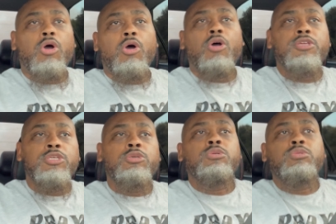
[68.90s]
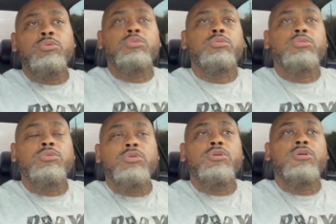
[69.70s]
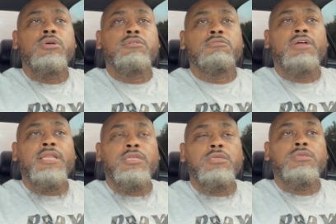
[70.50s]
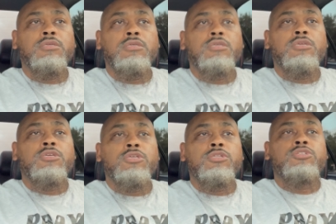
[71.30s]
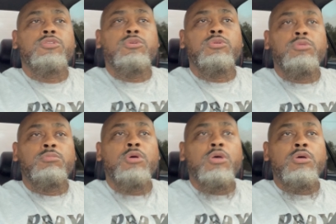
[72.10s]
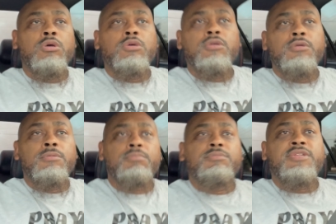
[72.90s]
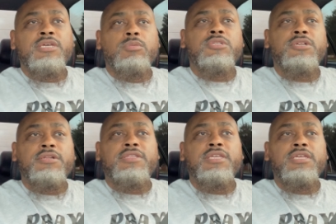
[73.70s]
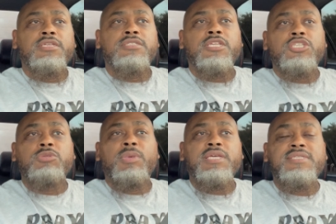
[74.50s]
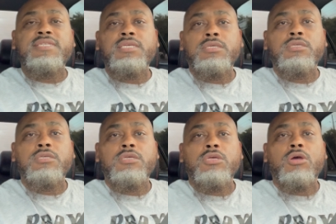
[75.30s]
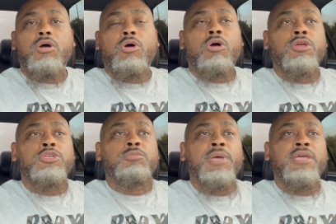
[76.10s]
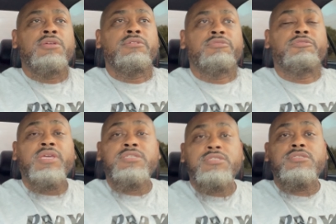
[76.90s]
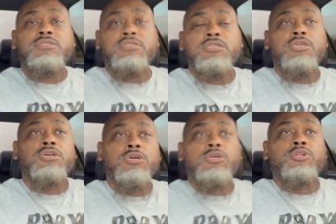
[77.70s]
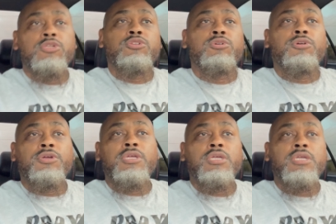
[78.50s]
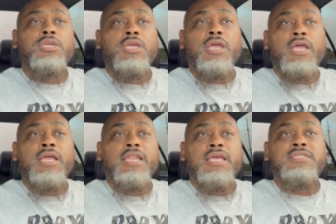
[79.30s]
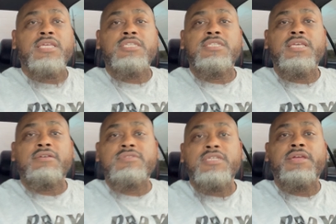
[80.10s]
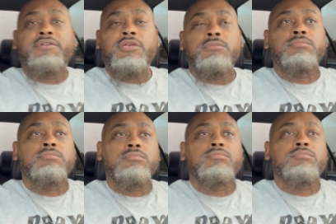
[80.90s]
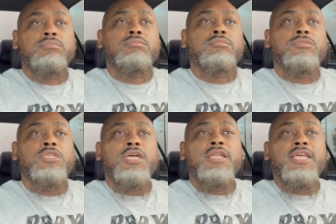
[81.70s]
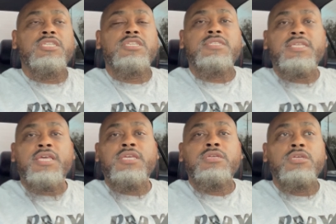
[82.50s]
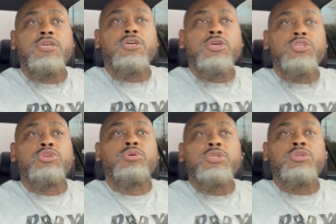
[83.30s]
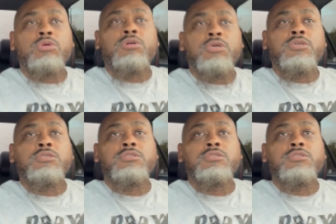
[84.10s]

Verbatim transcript: are you ready to deal with certain things that you may see or you may face during an SHTF scenario? Let's just say you and your